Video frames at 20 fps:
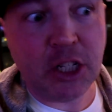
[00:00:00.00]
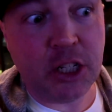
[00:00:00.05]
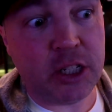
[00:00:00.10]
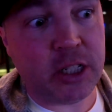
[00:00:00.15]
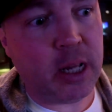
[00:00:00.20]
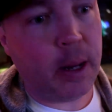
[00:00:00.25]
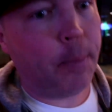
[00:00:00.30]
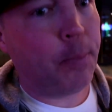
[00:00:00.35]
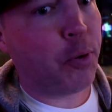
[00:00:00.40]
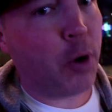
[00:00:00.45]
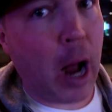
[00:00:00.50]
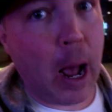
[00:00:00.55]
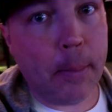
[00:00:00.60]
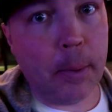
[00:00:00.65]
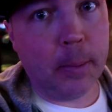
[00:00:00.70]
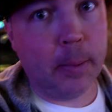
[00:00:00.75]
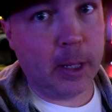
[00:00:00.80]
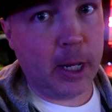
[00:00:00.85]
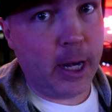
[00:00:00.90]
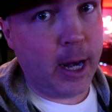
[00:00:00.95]
just said,
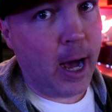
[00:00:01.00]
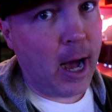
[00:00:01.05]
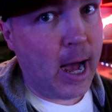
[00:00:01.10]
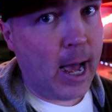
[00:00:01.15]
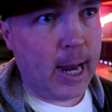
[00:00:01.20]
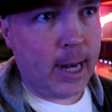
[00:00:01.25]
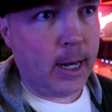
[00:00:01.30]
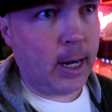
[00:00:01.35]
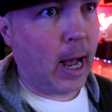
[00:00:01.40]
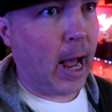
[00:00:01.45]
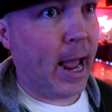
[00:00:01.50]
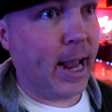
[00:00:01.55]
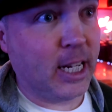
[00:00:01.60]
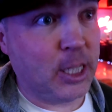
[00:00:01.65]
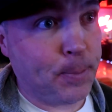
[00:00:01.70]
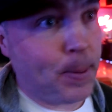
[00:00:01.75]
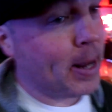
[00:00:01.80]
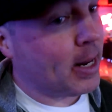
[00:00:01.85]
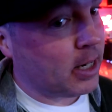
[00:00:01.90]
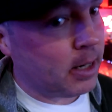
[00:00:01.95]
probably not. I
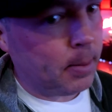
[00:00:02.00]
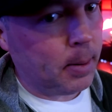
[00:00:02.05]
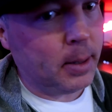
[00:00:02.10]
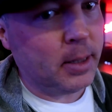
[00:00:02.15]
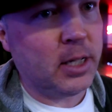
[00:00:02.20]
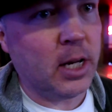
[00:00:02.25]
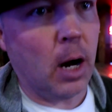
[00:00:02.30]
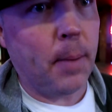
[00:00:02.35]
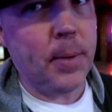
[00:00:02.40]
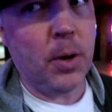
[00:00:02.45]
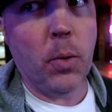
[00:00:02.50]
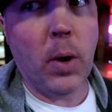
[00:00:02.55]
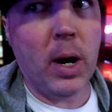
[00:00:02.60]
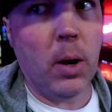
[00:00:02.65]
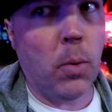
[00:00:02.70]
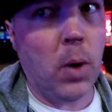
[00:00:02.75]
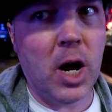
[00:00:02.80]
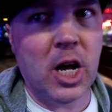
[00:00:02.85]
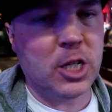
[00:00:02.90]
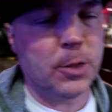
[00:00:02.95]
expected him to tell me
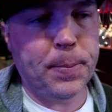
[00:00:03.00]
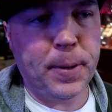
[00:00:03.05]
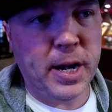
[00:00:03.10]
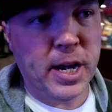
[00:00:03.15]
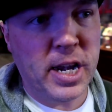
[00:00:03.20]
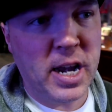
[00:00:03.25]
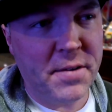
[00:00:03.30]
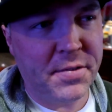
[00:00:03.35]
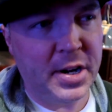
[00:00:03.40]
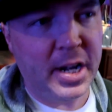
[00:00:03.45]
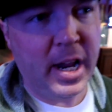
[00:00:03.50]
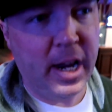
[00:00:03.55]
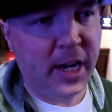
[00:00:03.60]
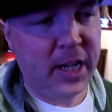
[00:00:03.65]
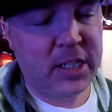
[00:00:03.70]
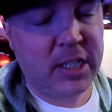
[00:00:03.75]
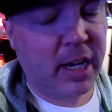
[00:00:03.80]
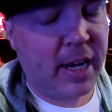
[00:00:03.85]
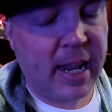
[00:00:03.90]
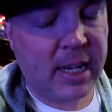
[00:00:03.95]
what it was, but he never did.
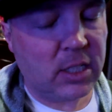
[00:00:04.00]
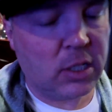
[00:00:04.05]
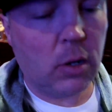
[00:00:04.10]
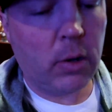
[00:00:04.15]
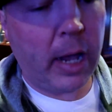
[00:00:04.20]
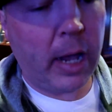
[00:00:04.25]
He said, that's